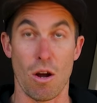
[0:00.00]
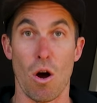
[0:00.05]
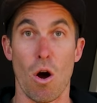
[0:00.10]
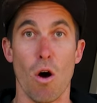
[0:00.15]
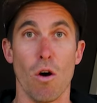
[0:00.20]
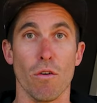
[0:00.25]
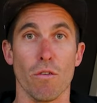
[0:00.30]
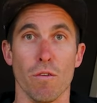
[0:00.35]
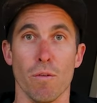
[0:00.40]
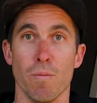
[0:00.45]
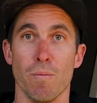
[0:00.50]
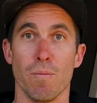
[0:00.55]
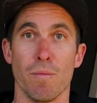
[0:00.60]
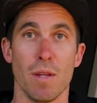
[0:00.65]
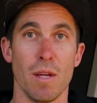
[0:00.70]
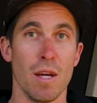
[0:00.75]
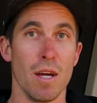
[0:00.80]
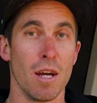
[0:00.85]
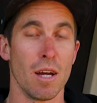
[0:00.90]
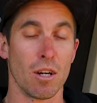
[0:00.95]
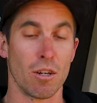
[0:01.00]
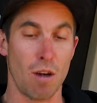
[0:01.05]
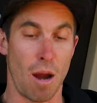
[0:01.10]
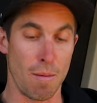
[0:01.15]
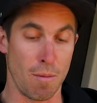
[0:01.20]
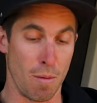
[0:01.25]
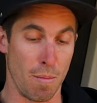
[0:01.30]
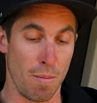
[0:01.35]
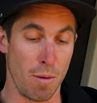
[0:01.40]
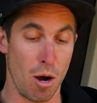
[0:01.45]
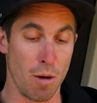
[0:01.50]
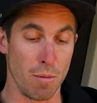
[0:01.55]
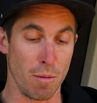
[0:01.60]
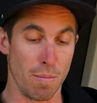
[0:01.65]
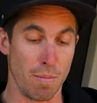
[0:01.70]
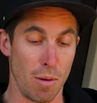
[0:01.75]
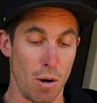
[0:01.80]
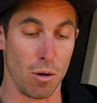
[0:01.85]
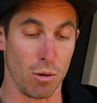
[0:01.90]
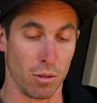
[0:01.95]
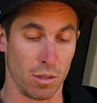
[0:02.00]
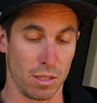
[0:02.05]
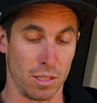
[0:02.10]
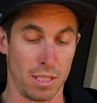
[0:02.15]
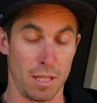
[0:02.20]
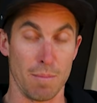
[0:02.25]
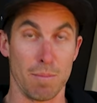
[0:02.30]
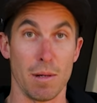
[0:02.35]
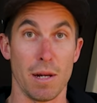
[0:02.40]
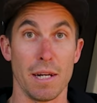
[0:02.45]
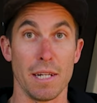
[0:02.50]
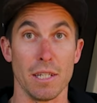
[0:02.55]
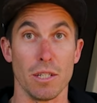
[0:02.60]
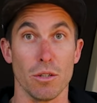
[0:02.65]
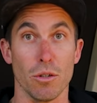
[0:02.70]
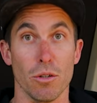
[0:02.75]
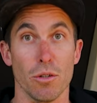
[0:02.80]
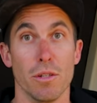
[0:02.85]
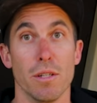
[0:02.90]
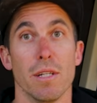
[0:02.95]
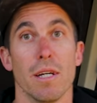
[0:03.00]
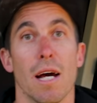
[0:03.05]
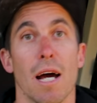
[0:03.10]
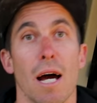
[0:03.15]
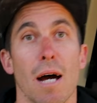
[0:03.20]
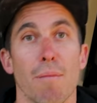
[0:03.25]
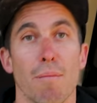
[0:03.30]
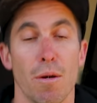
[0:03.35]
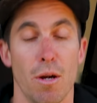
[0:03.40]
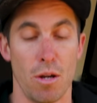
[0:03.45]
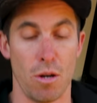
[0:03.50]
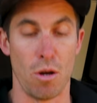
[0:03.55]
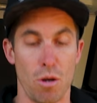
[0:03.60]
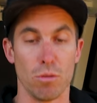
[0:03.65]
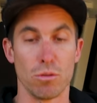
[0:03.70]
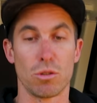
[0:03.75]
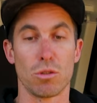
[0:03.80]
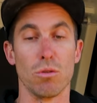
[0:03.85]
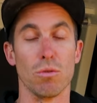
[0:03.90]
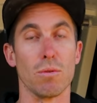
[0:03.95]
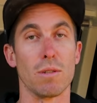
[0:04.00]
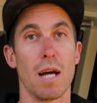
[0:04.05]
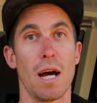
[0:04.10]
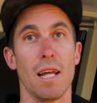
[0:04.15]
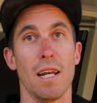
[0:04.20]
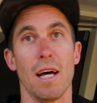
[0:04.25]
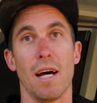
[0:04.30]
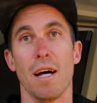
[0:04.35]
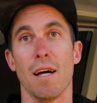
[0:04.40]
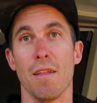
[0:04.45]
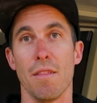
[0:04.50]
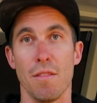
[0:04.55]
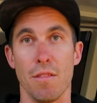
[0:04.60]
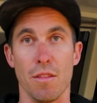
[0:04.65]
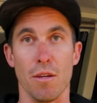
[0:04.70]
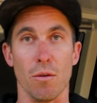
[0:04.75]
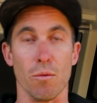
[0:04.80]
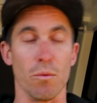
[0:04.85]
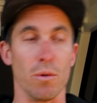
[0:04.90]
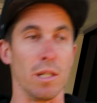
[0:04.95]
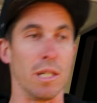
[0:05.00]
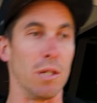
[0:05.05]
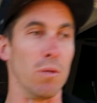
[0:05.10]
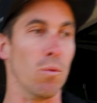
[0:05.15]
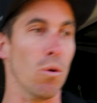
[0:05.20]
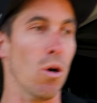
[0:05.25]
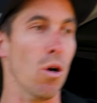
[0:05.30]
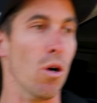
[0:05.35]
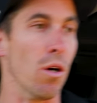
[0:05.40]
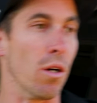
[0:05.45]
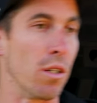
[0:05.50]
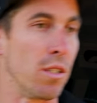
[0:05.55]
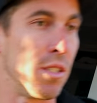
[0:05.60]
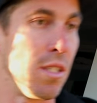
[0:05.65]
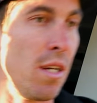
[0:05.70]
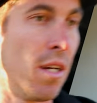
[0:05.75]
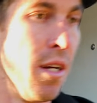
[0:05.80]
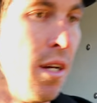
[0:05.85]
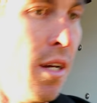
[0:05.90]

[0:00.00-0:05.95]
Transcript: hold of them, grab them and buy them in bulk because they're bloody good. An old school colour that really works.